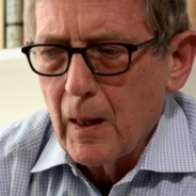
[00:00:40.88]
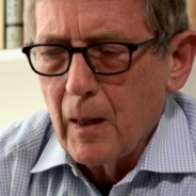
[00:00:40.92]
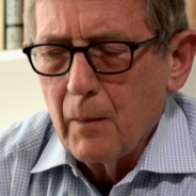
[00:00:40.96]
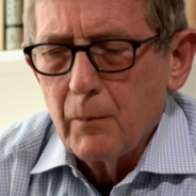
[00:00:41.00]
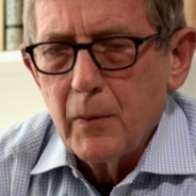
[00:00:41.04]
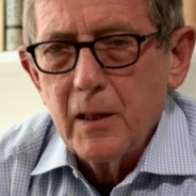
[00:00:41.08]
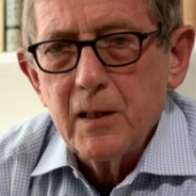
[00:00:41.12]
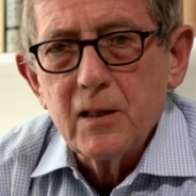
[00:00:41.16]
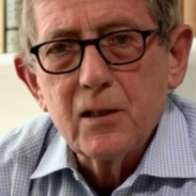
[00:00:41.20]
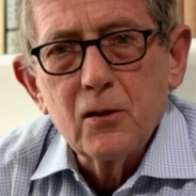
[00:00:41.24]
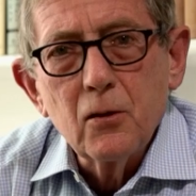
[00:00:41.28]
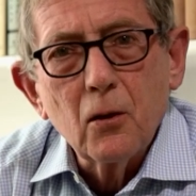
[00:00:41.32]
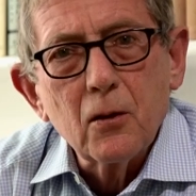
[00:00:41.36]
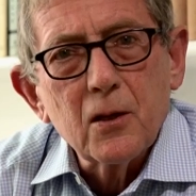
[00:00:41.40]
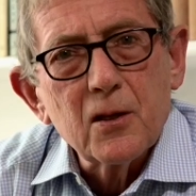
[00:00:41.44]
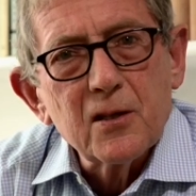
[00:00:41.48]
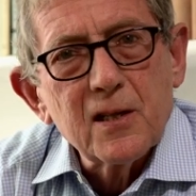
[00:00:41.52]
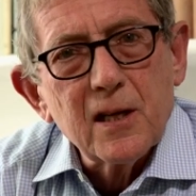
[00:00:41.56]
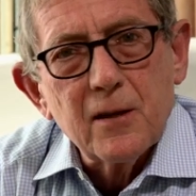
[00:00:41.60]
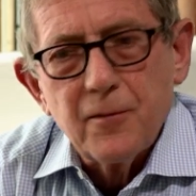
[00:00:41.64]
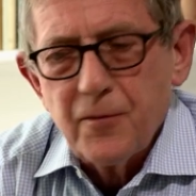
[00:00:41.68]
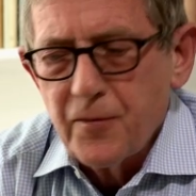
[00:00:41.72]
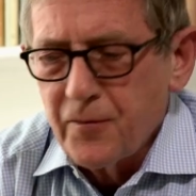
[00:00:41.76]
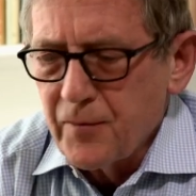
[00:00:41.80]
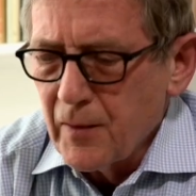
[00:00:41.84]
But it's not as
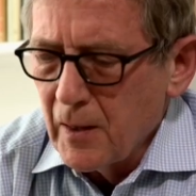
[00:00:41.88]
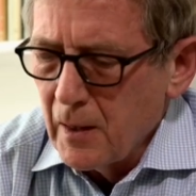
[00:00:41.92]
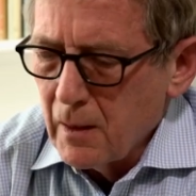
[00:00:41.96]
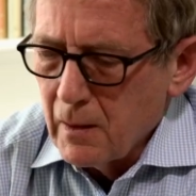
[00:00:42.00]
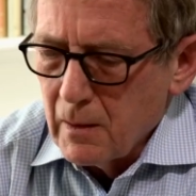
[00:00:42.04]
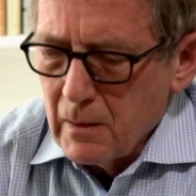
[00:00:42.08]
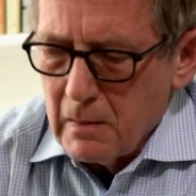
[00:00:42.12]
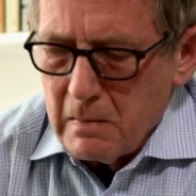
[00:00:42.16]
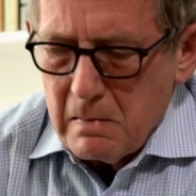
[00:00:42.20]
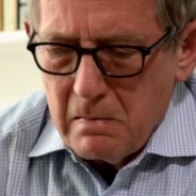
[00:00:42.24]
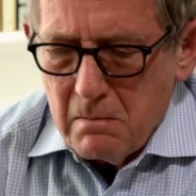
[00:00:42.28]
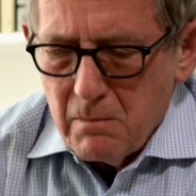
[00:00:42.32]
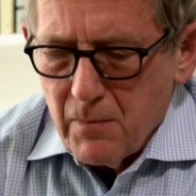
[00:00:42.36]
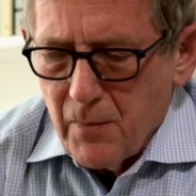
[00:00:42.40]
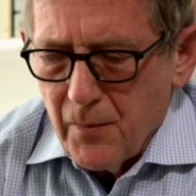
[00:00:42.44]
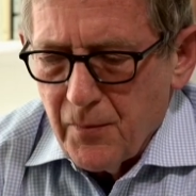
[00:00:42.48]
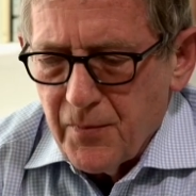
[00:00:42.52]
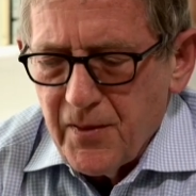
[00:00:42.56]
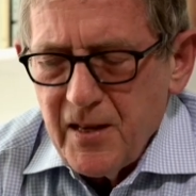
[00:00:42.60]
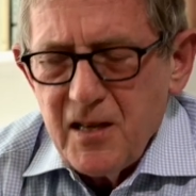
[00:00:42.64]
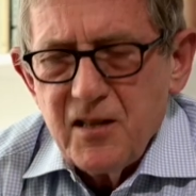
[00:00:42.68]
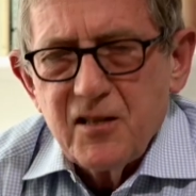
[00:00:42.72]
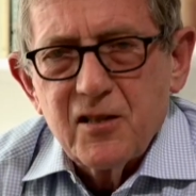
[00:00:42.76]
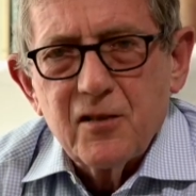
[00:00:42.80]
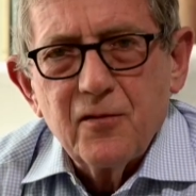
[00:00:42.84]
if
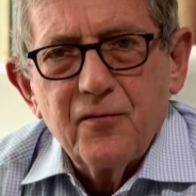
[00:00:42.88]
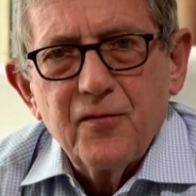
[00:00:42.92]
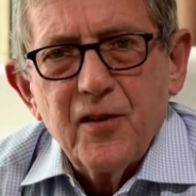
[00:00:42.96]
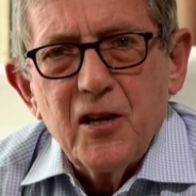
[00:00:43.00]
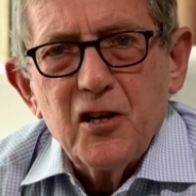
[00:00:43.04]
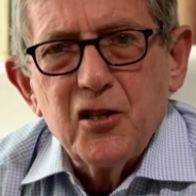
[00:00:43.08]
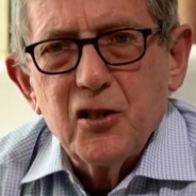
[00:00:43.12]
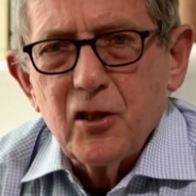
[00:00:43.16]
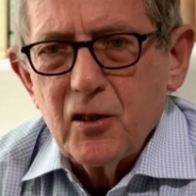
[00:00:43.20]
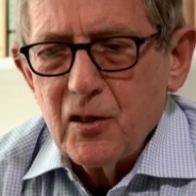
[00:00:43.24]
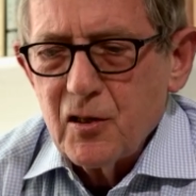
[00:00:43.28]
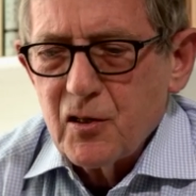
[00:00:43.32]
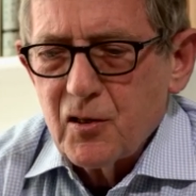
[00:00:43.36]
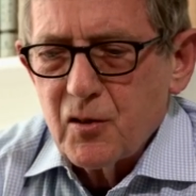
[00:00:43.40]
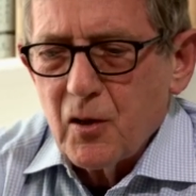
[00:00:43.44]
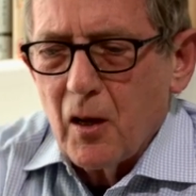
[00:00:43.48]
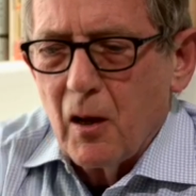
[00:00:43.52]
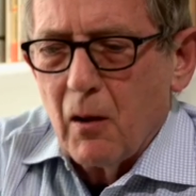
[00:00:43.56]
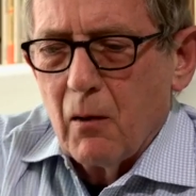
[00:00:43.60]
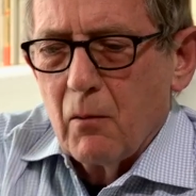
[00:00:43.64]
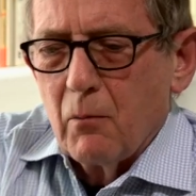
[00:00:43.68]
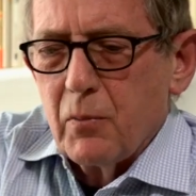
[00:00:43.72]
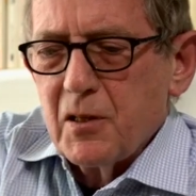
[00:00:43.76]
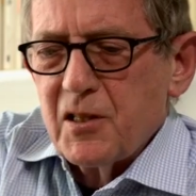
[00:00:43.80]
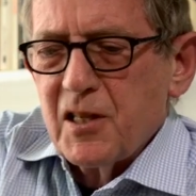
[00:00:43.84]
these divisions
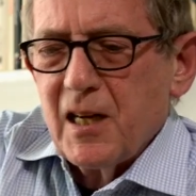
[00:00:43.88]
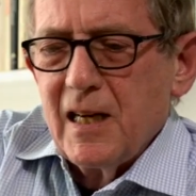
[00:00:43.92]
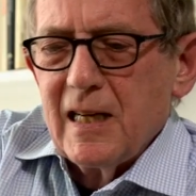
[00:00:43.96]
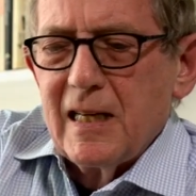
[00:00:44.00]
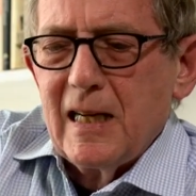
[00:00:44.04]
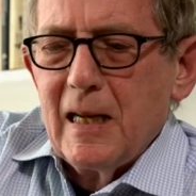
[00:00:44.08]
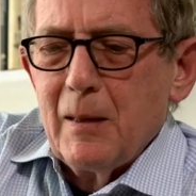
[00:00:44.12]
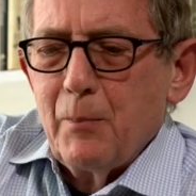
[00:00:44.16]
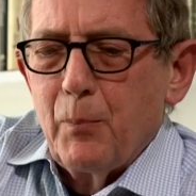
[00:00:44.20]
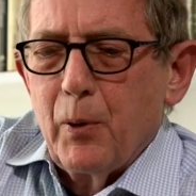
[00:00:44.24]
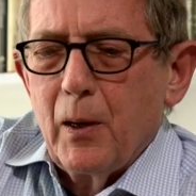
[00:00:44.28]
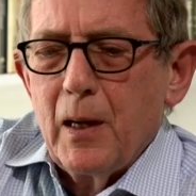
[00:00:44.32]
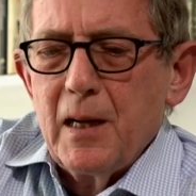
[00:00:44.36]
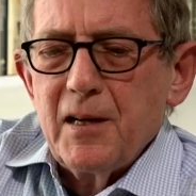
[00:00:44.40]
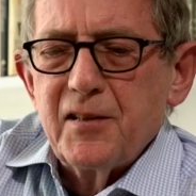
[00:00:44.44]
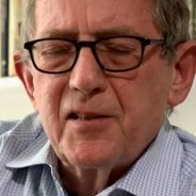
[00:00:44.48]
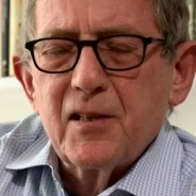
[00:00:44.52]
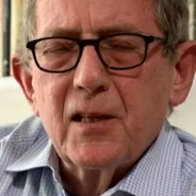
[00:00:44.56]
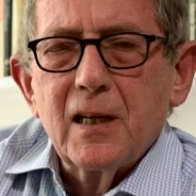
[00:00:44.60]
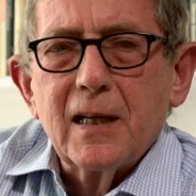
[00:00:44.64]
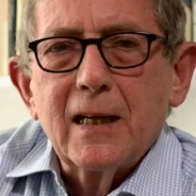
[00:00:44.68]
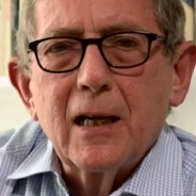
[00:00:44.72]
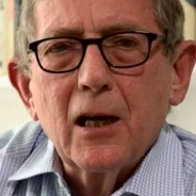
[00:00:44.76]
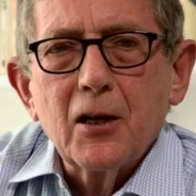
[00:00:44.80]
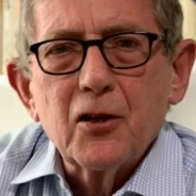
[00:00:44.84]
were taking place in
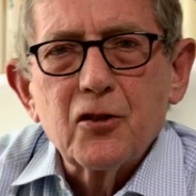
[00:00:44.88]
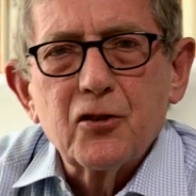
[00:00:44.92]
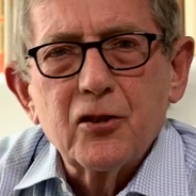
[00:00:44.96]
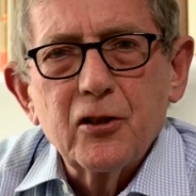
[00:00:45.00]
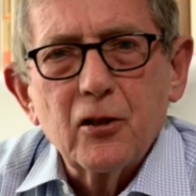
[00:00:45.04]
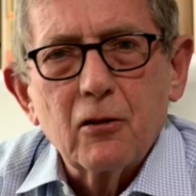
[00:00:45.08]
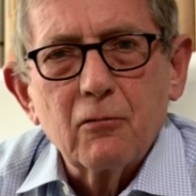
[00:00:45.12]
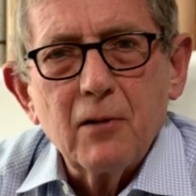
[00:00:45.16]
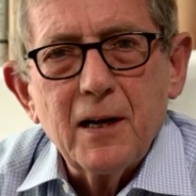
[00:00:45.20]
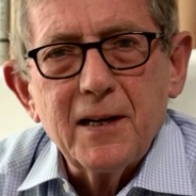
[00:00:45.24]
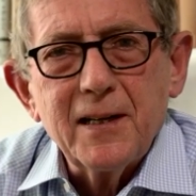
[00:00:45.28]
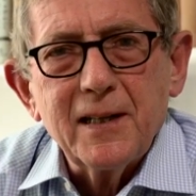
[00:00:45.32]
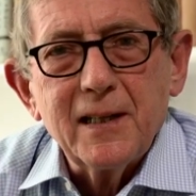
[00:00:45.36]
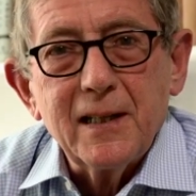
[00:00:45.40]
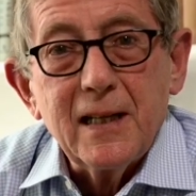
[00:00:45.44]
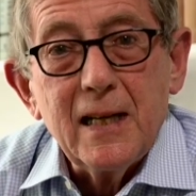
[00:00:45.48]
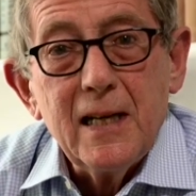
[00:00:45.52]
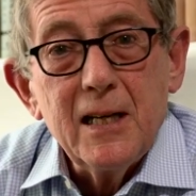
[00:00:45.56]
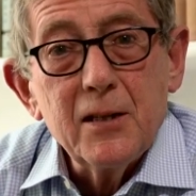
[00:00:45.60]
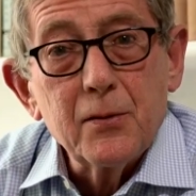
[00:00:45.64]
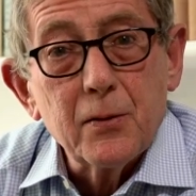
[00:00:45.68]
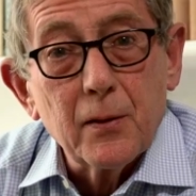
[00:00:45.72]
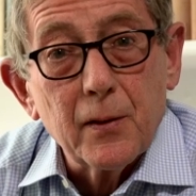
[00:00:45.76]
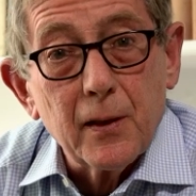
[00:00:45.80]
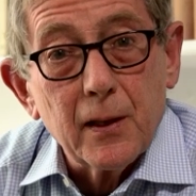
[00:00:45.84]
a country already at
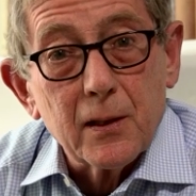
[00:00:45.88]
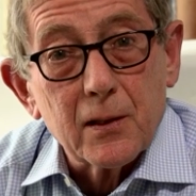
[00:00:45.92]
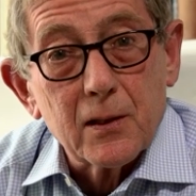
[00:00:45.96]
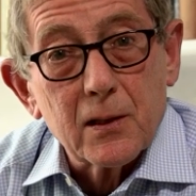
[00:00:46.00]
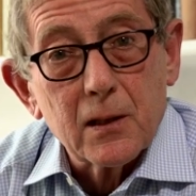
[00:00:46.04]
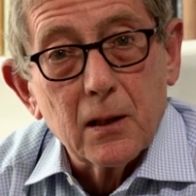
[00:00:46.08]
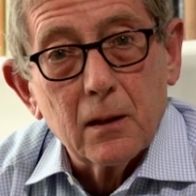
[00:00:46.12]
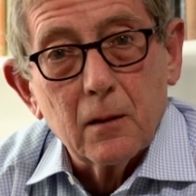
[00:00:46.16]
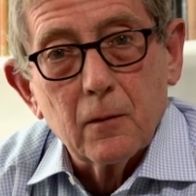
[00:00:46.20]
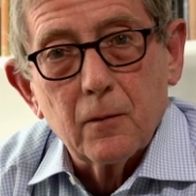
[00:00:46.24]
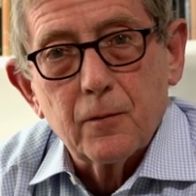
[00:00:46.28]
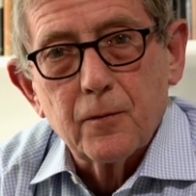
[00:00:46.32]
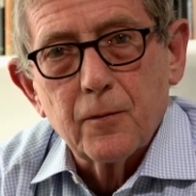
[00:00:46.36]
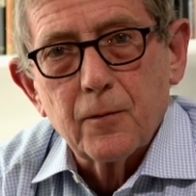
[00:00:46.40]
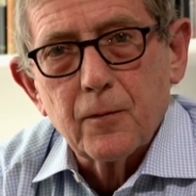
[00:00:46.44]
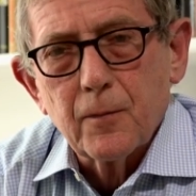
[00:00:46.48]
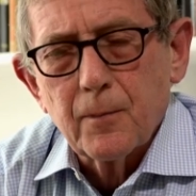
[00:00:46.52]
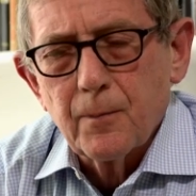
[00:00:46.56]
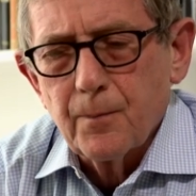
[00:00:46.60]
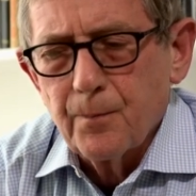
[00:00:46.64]
ease with itself.